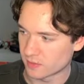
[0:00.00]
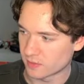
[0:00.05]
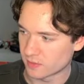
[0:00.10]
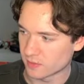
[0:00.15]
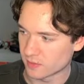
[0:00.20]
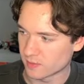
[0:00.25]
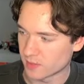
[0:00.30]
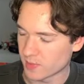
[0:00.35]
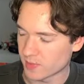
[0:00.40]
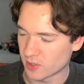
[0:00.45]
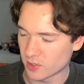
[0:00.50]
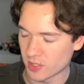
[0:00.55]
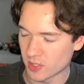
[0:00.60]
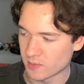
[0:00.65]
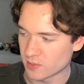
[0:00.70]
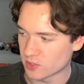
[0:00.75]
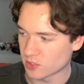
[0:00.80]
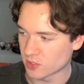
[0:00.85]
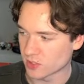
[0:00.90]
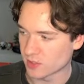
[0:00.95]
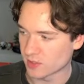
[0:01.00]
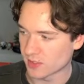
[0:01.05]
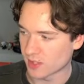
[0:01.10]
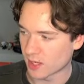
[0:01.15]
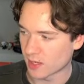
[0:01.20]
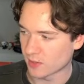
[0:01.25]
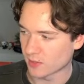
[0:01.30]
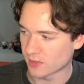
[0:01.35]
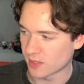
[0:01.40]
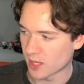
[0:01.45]
maybe your name's just
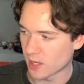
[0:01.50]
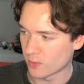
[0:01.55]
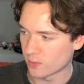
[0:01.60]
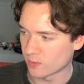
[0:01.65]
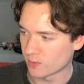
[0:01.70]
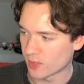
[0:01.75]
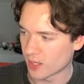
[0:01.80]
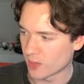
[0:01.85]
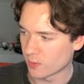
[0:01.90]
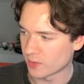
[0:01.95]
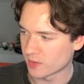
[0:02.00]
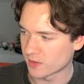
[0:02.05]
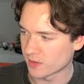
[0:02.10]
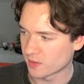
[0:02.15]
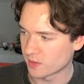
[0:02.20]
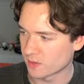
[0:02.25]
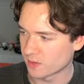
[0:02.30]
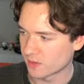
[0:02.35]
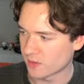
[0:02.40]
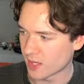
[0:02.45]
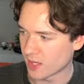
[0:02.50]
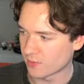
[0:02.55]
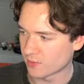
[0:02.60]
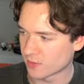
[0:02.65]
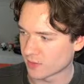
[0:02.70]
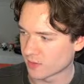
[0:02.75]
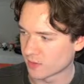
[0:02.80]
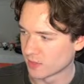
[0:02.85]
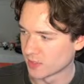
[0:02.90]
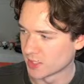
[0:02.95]

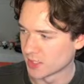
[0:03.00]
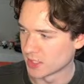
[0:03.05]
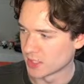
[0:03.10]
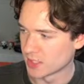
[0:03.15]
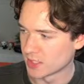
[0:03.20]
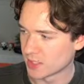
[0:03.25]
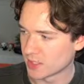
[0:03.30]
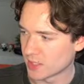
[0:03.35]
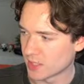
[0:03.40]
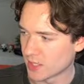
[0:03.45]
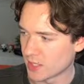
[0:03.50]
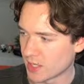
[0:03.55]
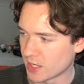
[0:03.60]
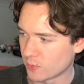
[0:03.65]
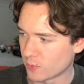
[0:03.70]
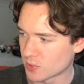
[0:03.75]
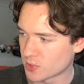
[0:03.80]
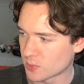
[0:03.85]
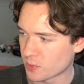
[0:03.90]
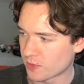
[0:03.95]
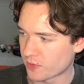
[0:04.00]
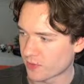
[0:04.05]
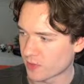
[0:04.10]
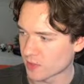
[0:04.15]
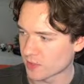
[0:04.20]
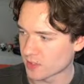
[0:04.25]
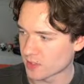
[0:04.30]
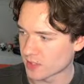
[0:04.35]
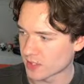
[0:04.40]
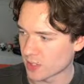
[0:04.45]
David. Would you prefer
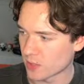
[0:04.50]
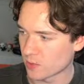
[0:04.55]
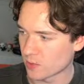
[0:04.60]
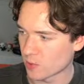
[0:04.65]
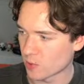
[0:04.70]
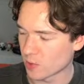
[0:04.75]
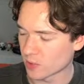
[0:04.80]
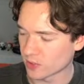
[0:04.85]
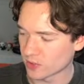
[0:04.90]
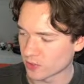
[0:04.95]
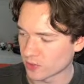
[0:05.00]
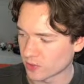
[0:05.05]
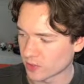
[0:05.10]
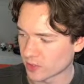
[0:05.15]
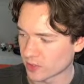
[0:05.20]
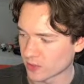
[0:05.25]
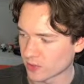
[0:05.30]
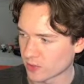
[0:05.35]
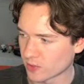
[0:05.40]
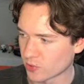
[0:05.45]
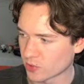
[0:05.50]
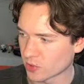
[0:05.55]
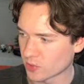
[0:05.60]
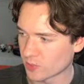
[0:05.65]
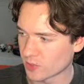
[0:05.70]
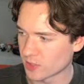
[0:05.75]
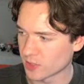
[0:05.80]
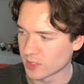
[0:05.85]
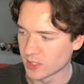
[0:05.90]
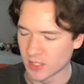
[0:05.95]
to sell Gordon or
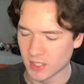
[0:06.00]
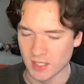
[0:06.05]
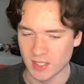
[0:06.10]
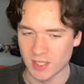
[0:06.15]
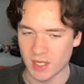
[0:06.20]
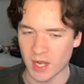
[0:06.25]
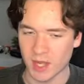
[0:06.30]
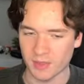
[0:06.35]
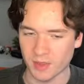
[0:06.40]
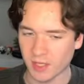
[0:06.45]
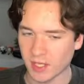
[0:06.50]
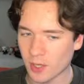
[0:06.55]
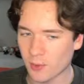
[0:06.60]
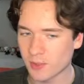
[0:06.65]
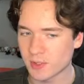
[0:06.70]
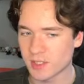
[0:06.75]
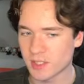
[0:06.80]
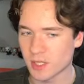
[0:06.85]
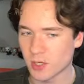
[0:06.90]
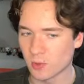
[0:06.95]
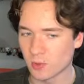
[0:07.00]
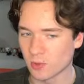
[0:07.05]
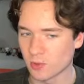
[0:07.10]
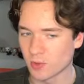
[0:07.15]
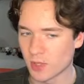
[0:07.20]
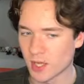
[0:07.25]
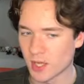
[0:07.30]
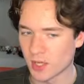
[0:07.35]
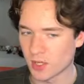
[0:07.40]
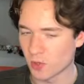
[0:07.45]
Lookman? I think I would sell
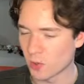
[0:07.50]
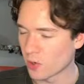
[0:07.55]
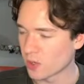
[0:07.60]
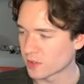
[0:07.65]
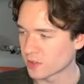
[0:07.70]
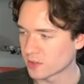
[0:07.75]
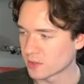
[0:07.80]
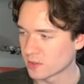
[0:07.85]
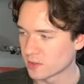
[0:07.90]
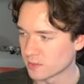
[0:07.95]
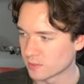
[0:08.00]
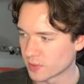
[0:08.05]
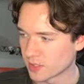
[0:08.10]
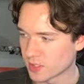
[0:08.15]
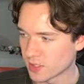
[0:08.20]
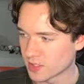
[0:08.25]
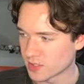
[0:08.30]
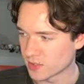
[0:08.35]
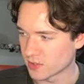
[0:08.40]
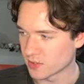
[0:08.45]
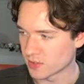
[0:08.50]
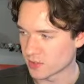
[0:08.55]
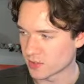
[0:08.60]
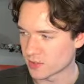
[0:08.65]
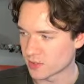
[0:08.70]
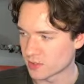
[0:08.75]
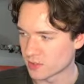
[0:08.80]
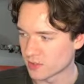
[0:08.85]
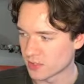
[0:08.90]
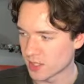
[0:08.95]
Gordon, because
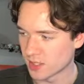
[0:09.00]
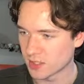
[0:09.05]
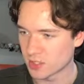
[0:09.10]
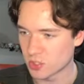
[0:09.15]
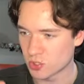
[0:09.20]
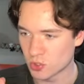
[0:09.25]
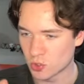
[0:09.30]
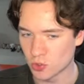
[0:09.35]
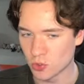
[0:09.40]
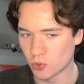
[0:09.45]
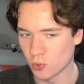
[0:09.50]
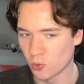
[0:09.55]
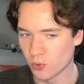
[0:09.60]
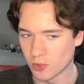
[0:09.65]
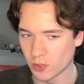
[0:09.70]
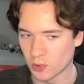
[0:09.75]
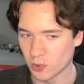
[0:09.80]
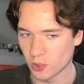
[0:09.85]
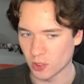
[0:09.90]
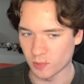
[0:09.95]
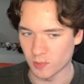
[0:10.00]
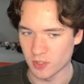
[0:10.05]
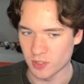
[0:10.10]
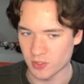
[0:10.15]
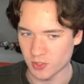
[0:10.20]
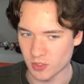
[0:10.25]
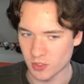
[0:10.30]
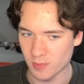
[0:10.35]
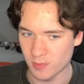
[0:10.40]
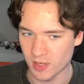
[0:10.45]
there's, at least that
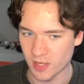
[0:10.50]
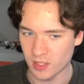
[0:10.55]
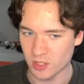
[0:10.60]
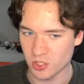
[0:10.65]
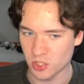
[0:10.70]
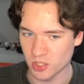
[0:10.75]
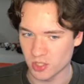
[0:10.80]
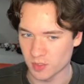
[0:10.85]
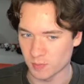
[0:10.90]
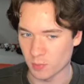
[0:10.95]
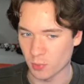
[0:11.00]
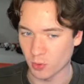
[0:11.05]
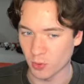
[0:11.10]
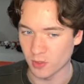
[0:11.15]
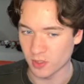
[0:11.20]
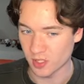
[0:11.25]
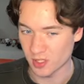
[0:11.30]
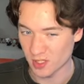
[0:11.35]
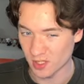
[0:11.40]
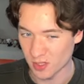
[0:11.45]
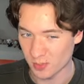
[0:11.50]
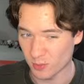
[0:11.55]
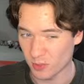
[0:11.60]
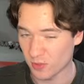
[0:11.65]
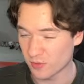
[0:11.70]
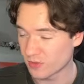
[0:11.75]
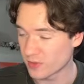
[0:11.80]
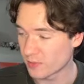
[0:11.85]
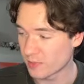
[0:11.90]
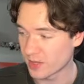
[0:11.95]
Lookman's on the bench and is probably going to come
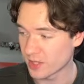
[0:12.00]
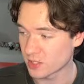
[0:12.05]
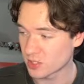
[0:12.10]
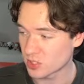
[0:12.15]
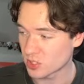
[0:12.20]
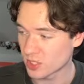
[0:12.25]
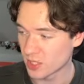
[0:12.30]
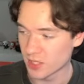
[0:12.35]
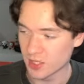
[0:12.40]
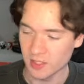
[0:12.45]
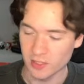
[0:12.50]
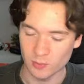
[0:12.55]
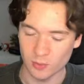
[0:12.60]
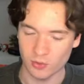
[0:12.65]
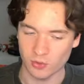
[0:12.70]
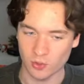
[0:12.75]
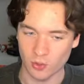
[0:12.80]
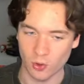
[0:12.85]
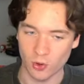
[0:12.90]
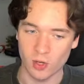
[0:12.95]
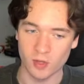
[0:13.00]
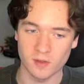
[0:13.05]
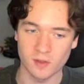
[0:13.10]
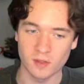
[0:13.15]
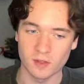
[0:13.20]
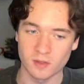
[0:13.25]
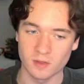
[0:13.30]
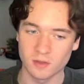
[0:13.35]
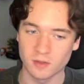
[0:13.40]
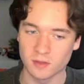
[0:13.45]
off the bench. With
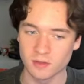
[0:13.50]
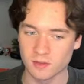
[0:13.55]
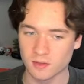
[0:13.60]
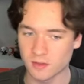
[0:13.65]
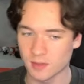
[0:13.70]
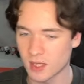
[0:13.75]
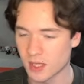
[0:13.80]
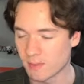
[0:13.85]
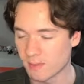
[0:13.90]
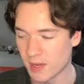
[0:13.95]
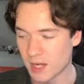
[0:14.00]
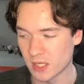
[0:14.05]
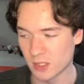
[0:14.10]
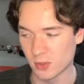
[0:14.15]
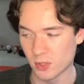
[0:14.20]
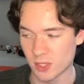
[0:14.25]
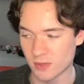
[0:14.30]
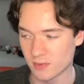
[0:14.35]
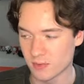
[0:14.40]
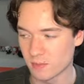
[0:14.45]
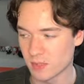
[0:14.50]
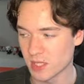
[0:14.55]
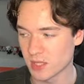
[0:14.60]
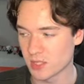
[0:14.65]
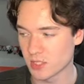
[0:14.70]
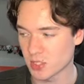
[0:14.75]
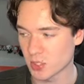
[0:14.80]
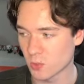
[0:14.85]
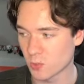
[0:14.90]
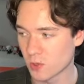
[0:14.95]
Gordon, he might not even be in
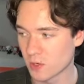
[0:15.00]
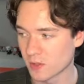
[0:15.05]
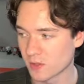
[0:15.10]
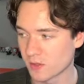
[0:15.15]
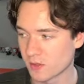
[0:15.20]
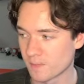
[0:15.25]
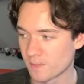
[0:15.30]
the squad.